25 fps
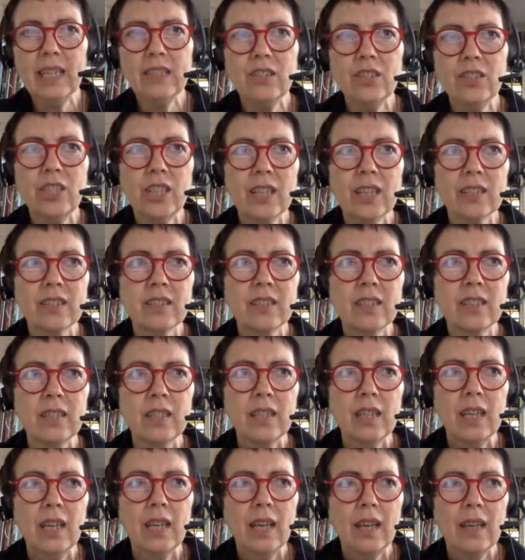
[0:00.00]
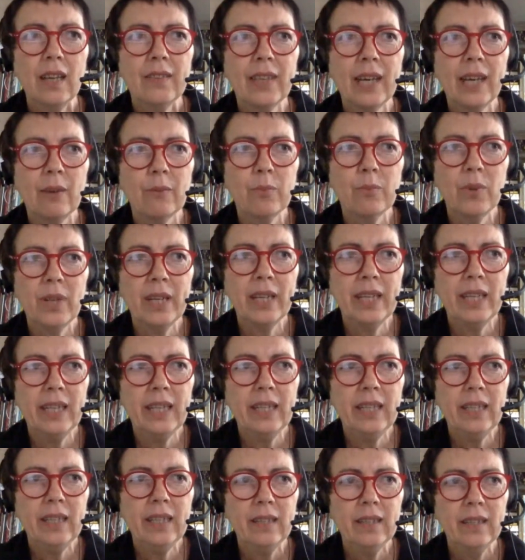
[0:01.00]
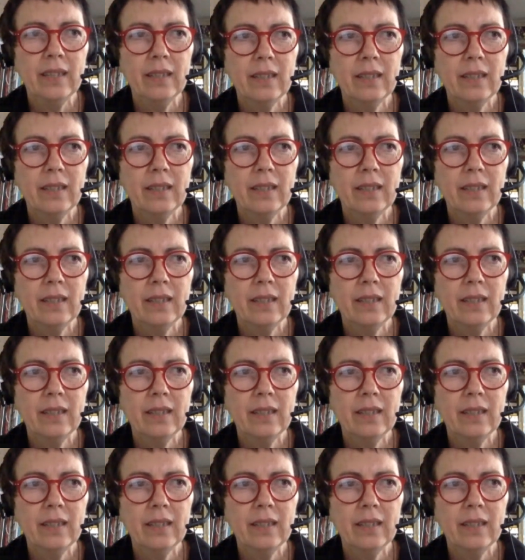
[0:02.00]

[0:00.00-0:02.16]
It's just that we